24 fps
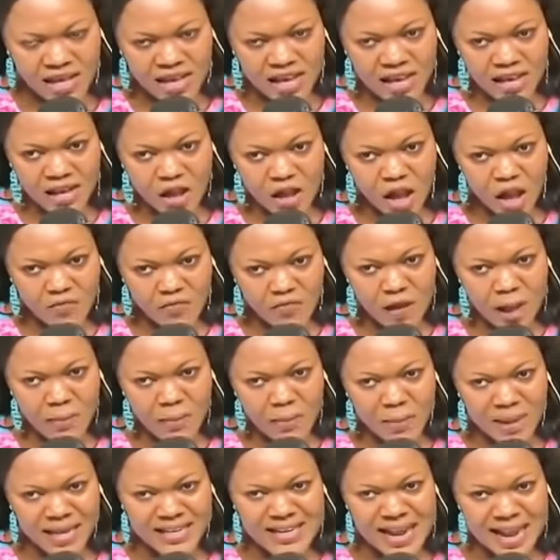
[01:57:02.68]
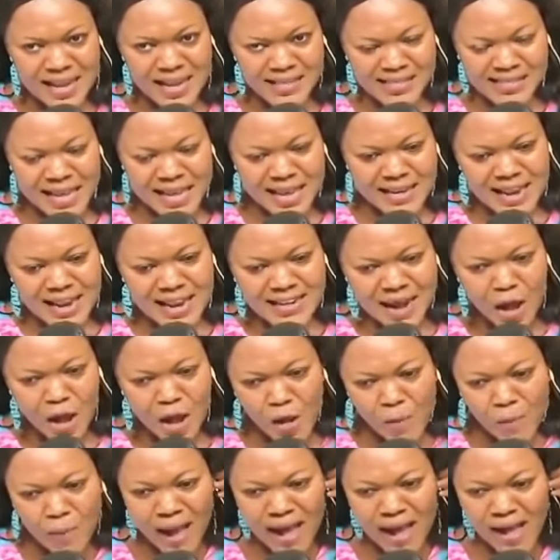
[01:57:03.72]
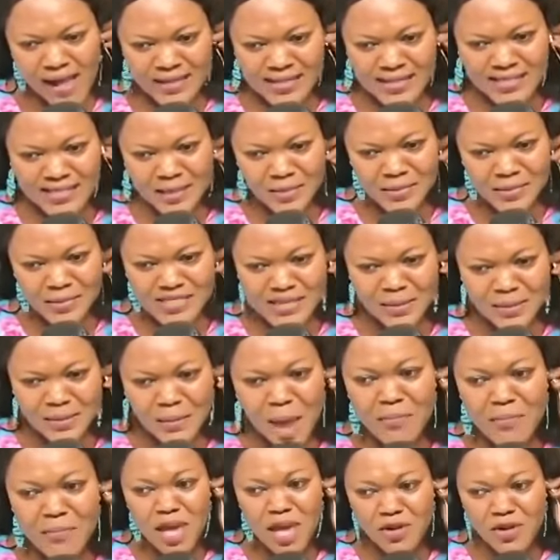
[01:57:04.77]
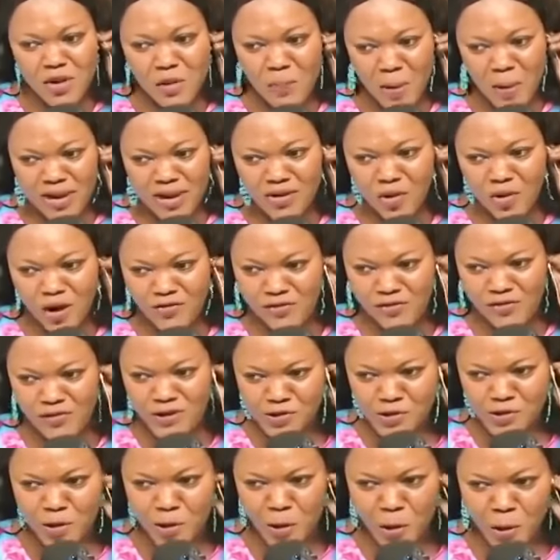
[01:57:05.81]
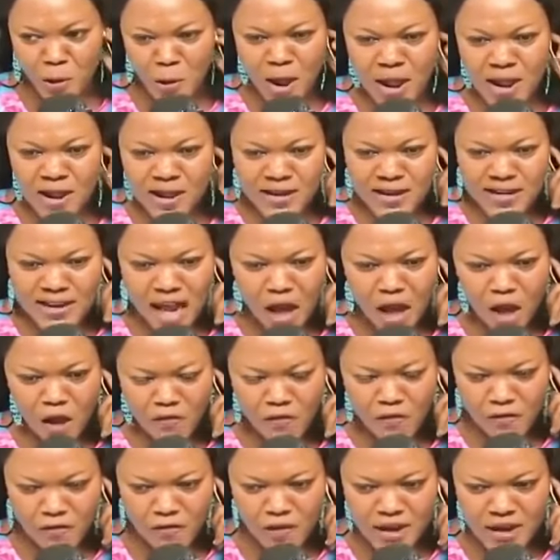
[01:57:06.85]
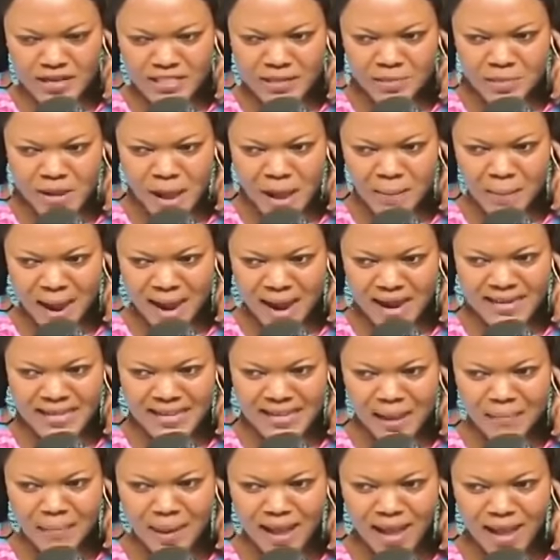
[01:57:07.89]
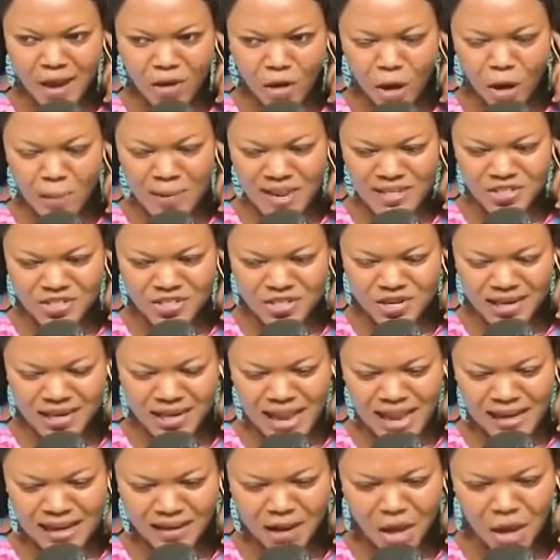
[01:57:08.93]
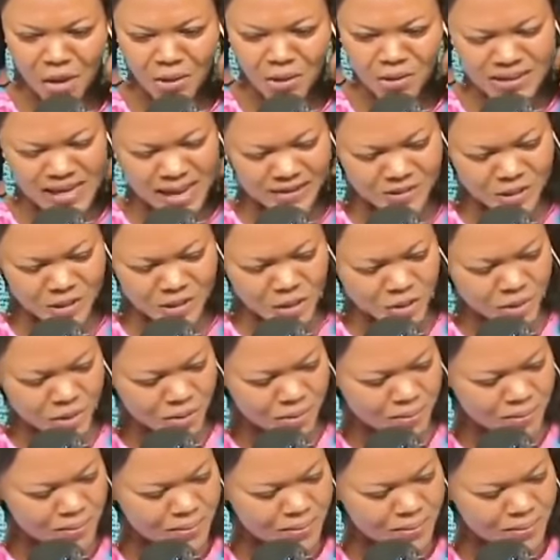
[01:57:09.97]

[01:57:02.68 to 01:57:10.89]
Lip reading: Offer me that send a girl bar. Simamia pen no free so. Na offer for it to me a bar. Yeah, by your commentary. Hello, good afternoon.